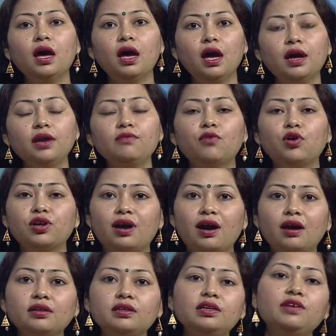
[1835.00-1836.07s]
and what
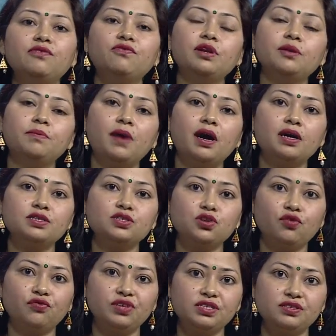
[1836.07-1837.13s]
are the different parts
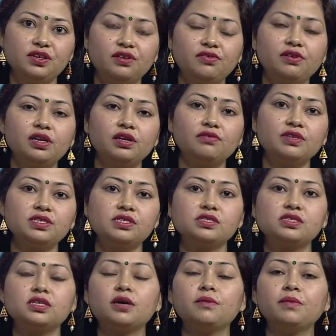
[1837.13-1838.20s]
of the central nervous
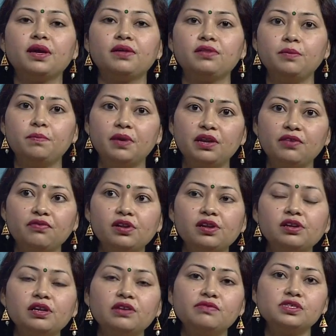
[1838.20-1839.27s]
system and the
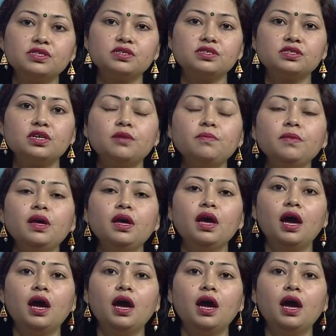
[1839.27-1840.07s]
peripheral nervous system